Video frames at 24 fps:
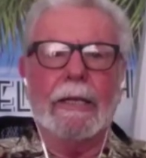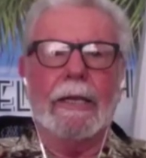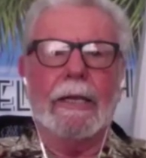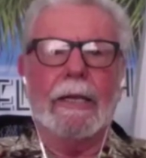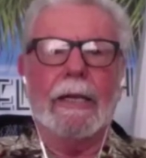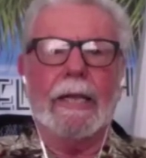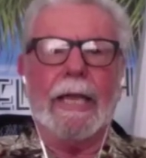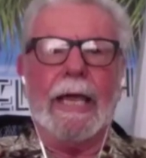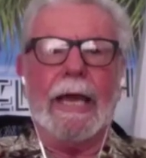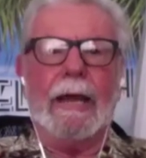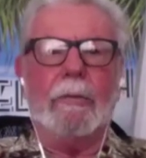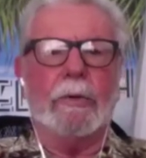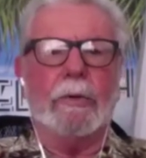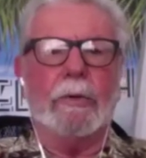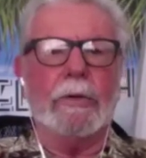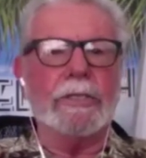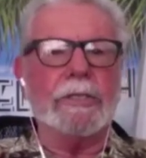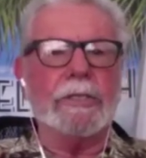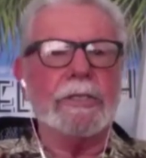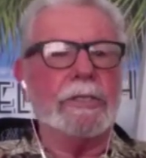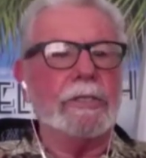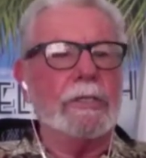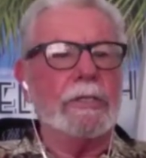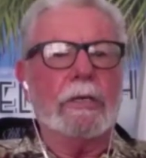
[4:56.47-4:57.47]
That
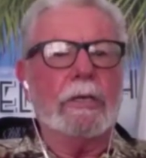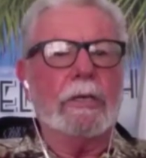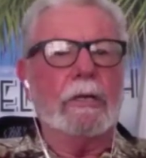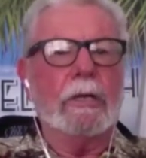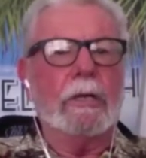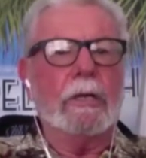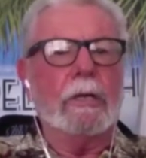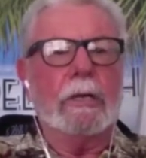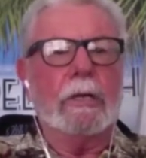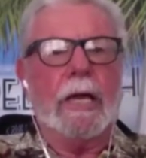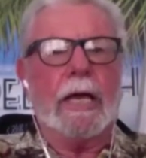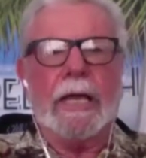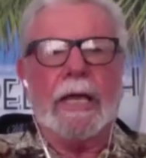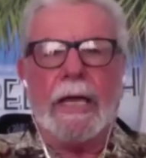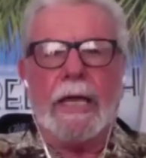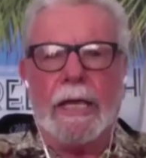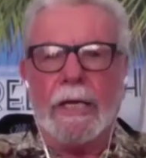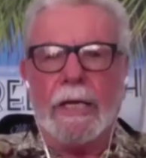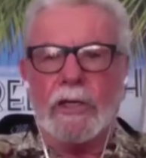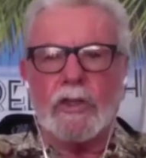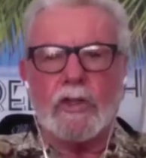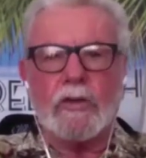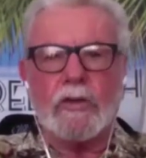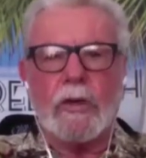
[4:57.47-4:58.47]
was like
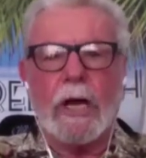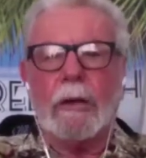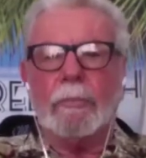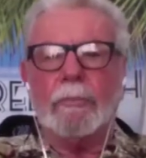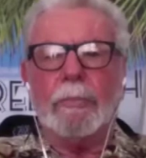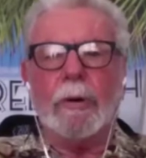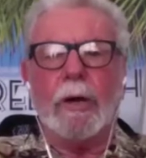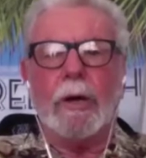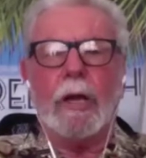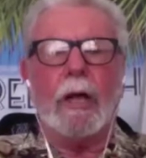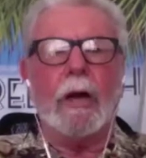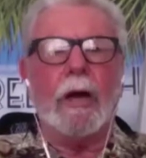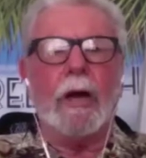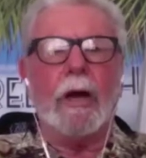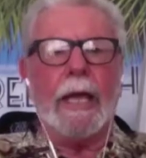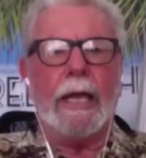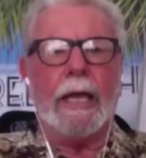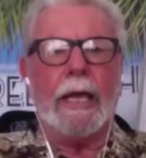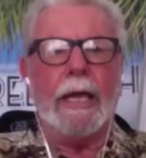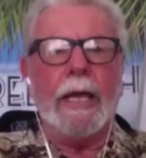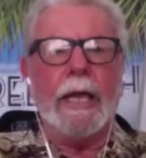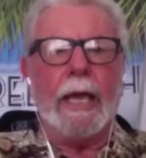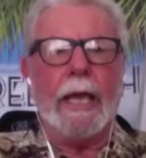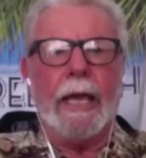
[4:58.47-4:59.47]
getting struck by
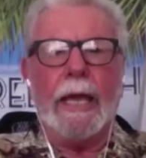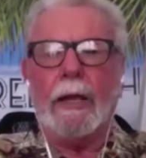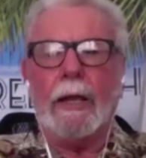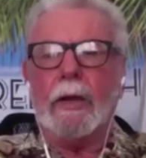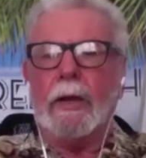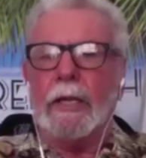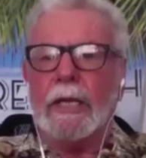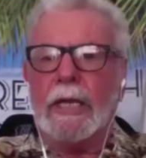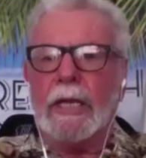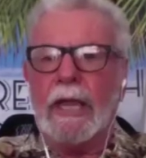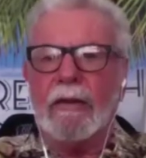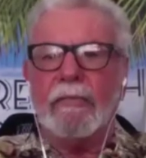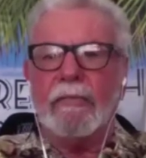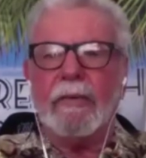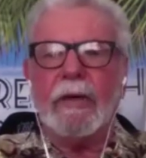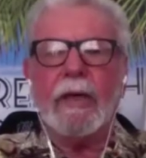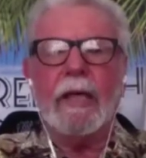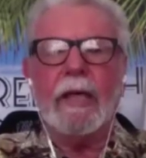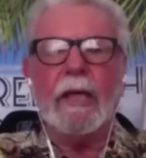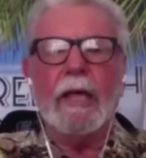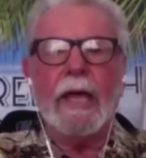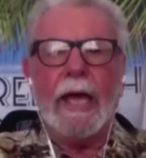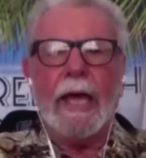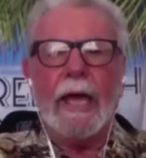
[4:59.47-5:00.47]
lightning. It could
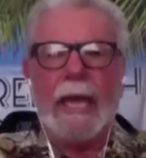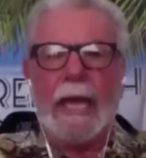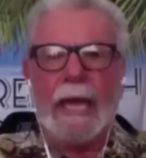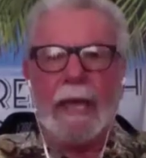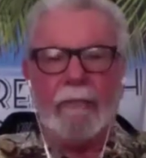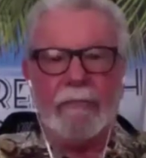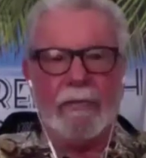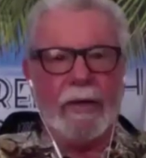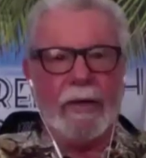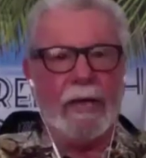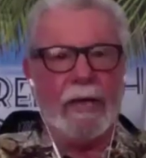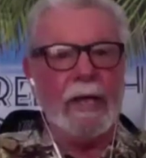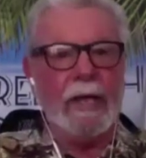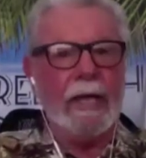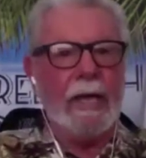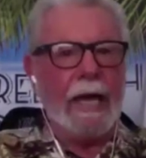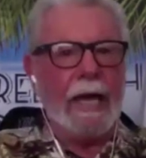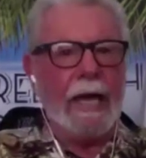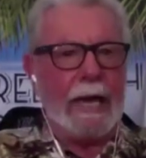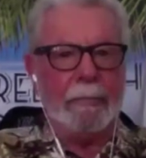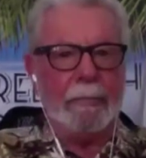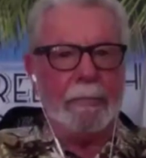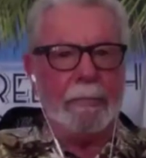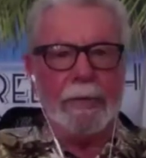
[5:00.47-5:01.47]
never, ever
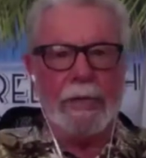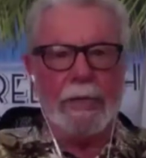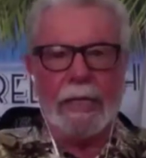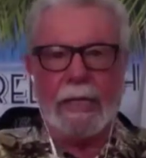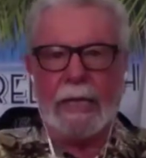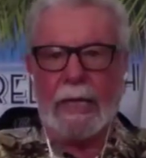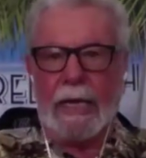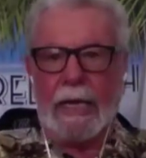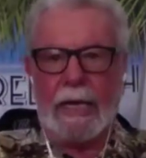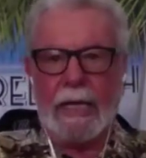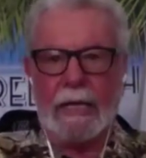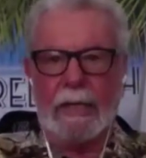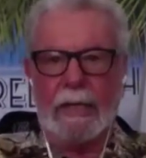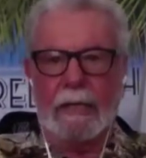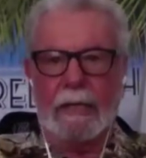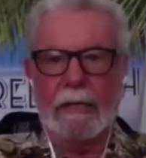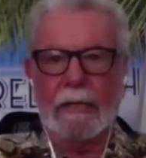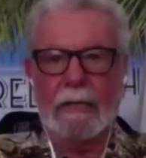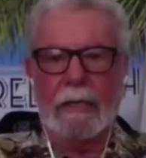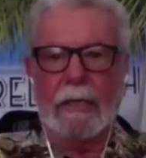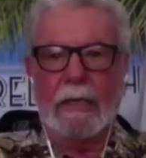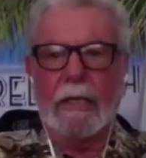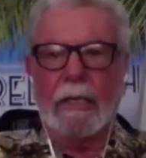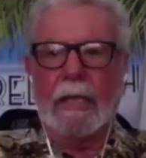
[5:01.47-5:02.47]
happen again.
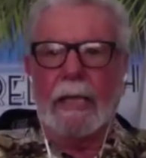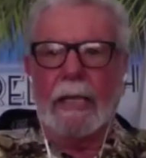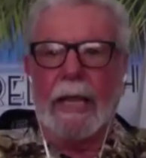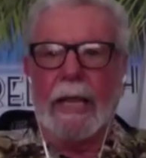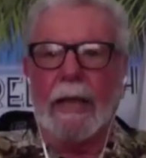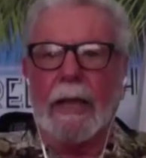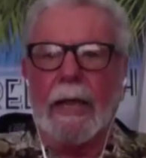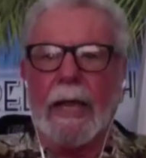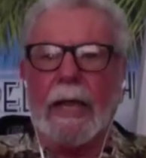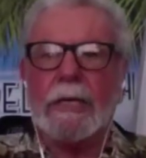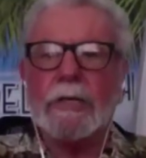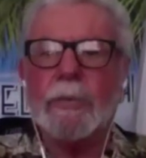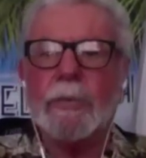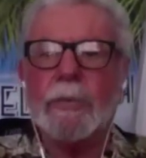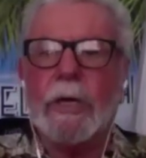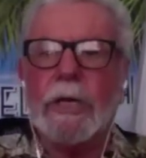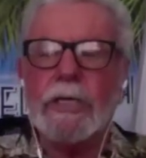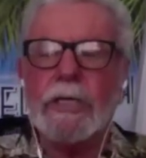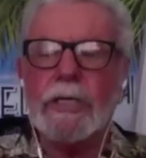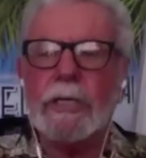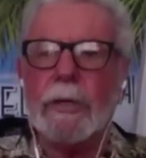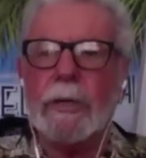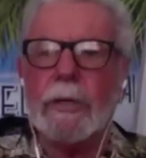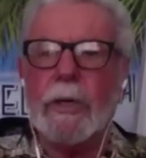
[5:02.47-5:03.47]
Now, that's what
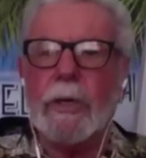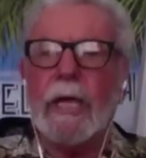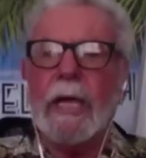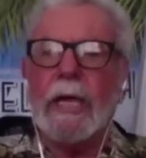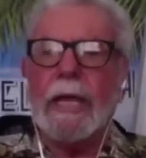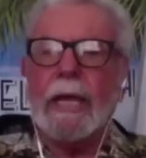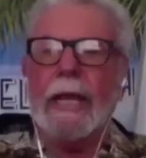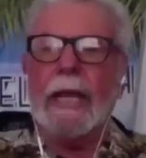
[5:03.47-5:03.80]
he's doing.